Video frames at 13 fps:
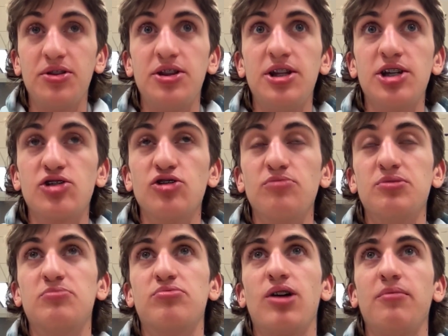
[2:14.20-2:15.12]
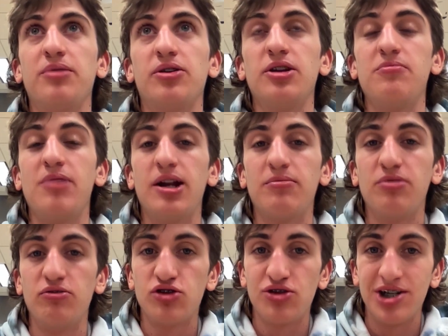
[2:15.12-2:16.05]
This group is primarily made up
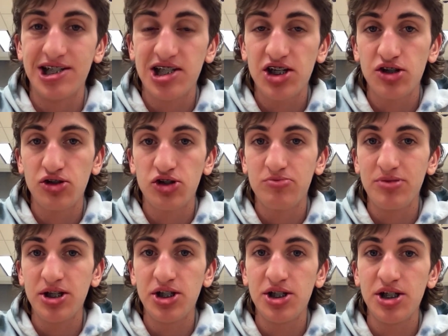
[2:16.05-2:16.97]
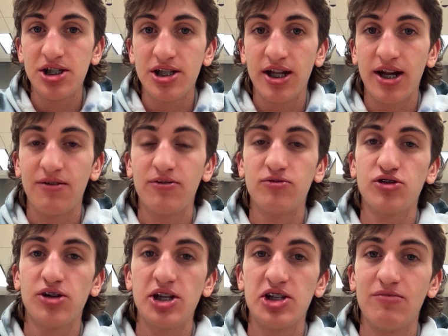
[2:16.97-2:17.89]
of transitional species that have
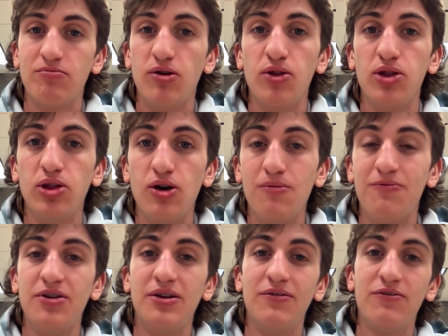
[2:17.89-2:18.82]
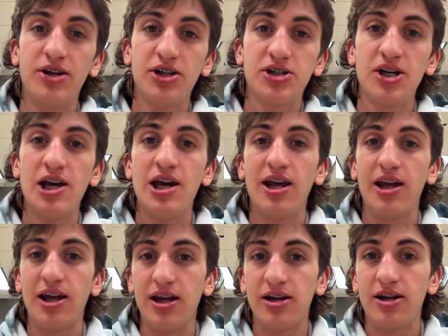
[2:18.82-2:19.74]
traits of both lobe-finned fish
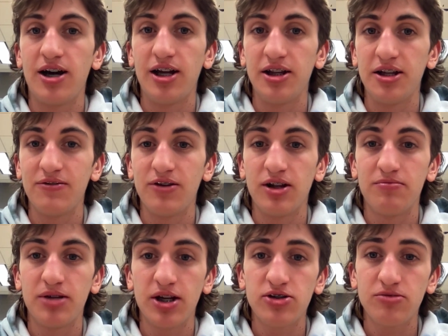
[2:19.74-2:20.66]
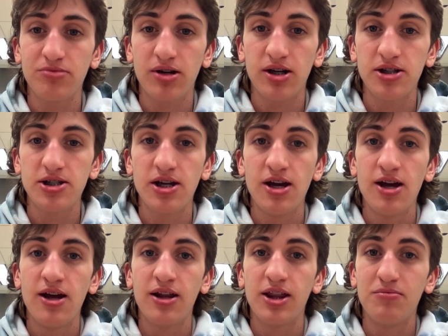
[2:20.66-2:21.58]
and highly developed tetrapods.
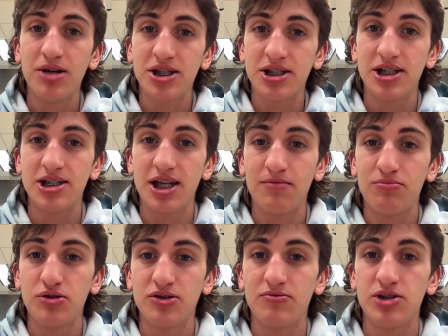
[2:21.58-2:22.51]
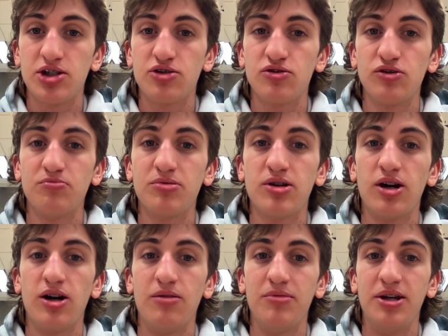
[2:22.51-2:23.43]
The best examples of this group
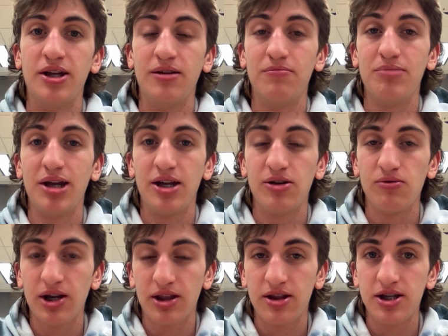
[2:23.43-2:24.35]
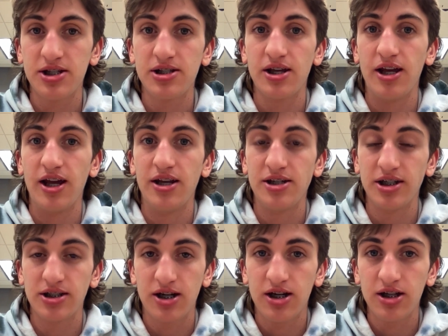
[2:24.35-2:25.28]
come in Pandoricthys and
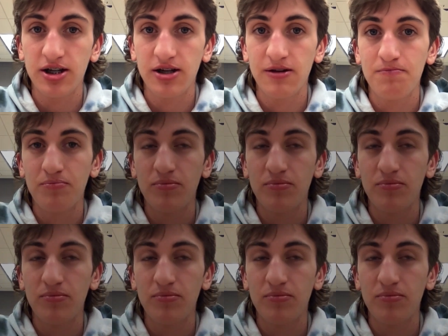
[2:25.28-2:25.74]
Tiktaalik.